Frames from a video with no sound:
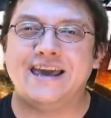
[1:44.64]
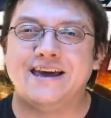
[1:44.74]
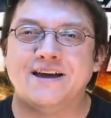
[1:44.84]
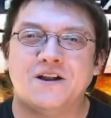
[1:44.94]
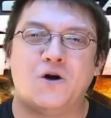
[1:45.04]

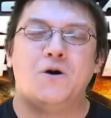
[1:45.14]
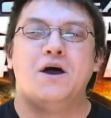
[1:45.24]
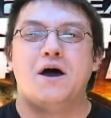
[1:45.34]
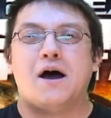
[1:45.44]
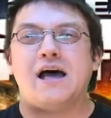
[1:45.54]

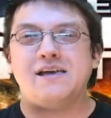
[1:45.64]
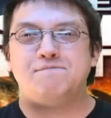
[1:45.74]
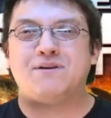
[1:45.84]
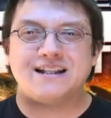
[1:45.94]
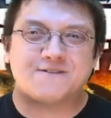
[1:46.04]

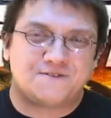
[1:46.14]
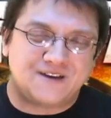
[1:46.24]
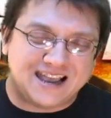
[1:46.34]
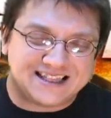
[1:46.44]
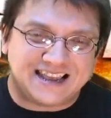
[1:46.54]
But the
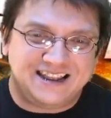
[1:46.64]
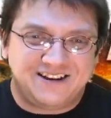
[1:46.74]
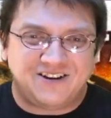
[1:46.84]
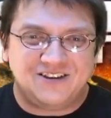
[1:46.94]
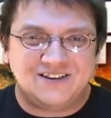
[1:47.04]
fact that,
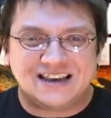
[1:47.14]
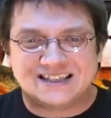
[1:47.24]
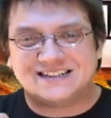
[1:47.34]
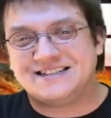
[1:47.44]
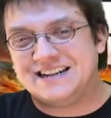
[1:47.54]
you
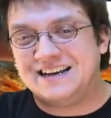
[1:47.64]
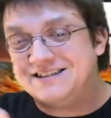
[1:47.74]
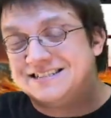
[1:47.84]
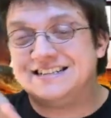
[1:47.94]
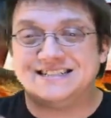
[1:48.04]
get the shtick,
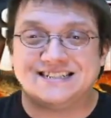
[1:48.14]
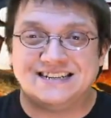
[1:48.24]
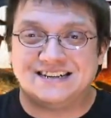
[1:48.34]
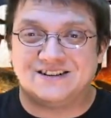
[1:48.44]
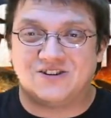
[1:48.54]
you see this in
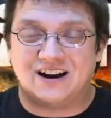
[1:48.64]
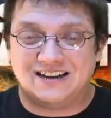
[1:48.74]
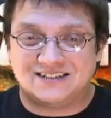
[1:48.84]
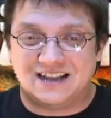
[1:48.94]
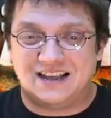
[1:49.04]
the
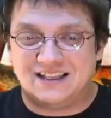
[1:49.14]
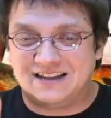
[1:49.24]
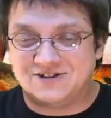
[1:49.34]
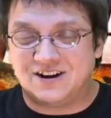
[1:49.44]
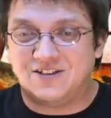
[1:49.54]
credits,
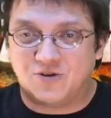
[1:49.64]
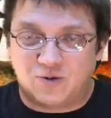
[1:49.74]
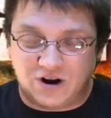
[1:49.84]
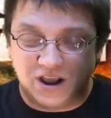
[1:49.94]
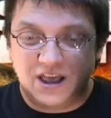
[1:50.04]
the trailer,
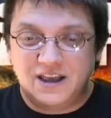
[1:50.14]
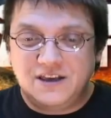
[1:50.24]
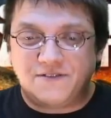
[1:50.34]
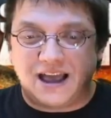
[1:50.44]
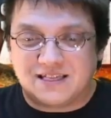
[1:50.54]
where
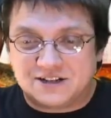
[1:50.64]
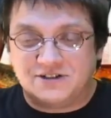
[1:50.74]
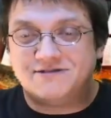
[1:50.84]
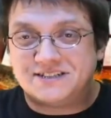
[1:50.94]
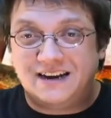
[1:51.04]
you've got the
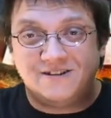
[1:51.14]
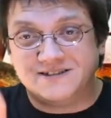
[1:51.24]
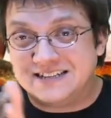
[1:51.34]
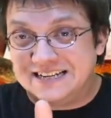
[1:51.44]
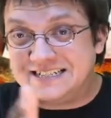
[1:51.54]
two
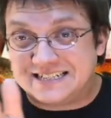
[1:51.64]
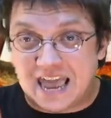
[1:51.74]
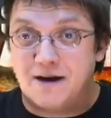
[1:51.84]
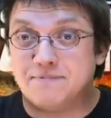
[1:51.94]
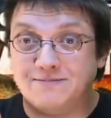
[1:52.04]
skiers and they just
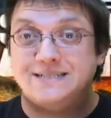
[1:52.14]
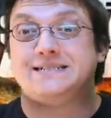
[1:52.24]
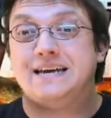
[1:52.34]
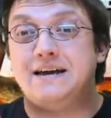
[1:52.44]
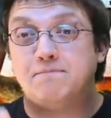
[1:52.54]
happen to be
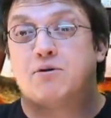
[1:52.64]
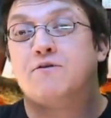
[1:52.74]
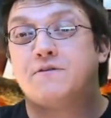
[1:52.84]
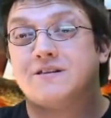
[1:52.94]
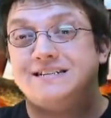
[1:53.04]
skiing
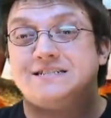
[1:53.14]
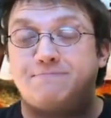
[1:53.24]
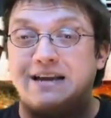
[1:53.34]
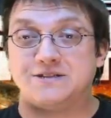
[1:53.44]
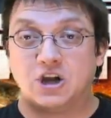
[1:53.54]
perfectly
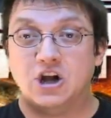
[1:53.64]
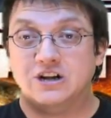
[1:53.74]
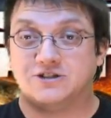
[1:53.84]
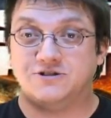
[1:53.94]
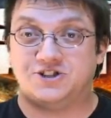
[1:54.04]
spaced
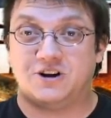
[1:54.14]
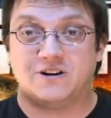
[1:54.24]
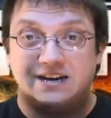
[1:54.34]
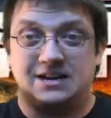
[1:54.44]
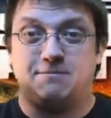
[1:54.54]
so the
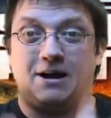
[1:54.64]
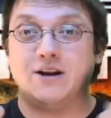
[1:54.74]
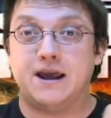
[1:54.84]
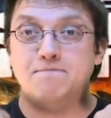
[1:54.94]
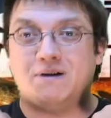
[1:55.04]
shark can come
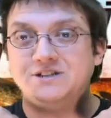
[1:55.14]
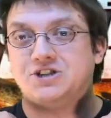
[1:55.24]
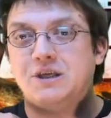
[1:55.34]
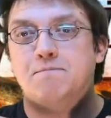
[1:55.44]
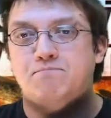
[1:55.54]
out and
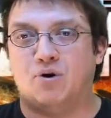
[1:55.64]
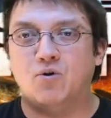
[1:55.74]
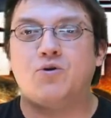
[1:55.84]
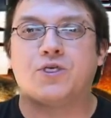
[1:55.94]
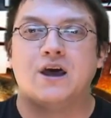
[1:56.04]
munch them
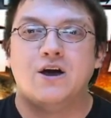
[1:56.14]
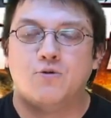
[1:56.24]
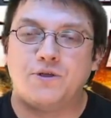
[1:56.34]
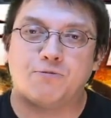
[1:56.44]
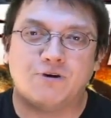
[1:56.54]
both
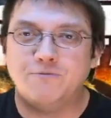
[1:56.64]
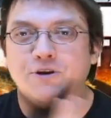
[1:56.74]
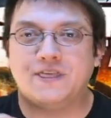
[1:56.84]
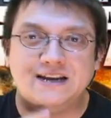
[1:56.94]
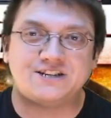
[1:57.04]
with one
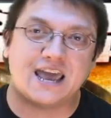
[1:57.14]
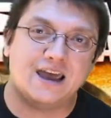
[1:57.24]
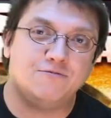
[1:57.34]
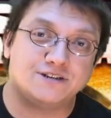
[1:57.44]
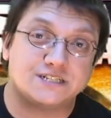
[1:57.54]
with each
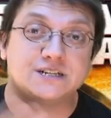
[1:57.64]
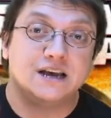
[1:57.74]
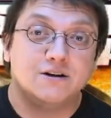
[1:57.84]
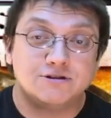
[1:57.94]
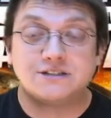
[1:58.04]
head, which is
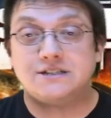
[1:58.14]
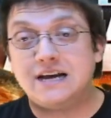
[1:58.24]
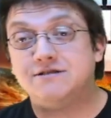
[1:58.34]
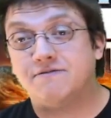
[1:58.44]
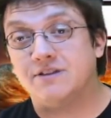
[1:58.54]

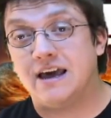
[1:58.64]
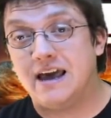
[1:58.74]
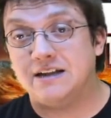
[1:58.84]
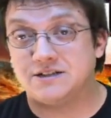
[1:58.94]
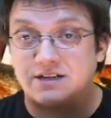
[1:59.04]
nice for the
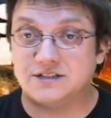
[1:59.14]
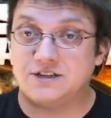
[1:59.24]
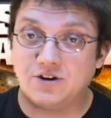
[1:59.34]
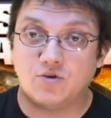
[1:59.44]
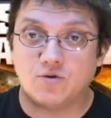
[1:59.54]
heads, because, the